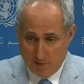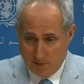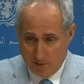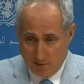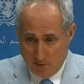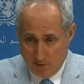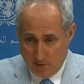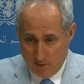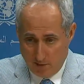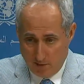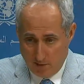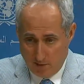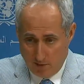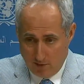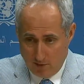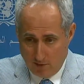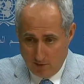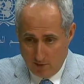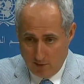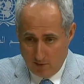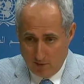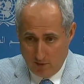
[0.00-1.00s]
of
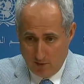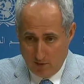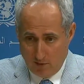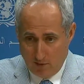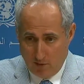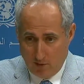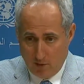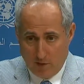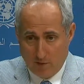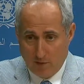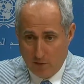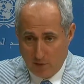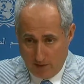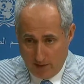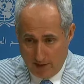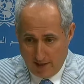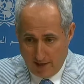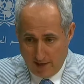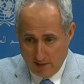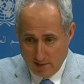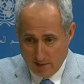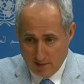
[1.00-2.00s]
her of her
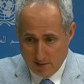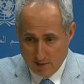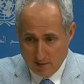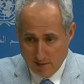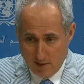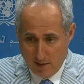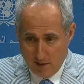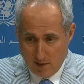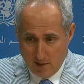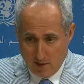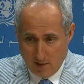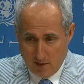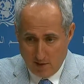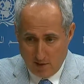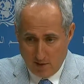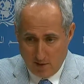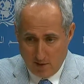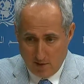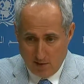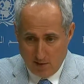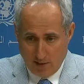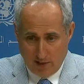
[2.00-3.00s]
case.
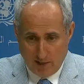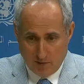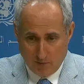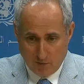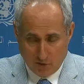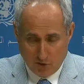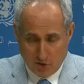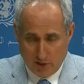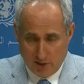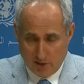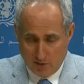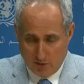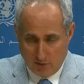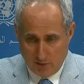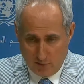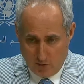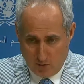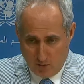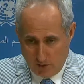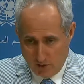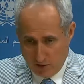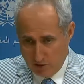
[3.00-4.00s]
Uh, and I will check on
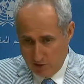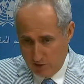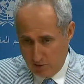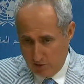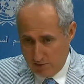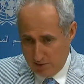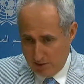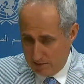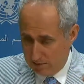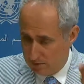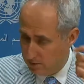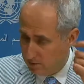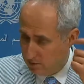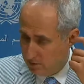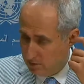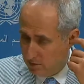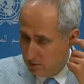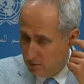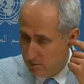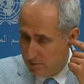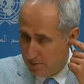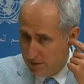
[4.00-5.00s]
your question about
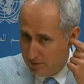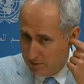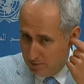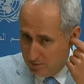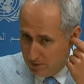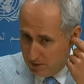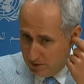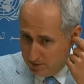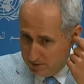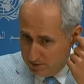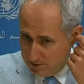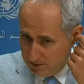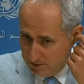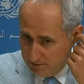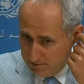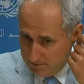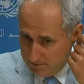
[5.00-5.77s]
the about the policy.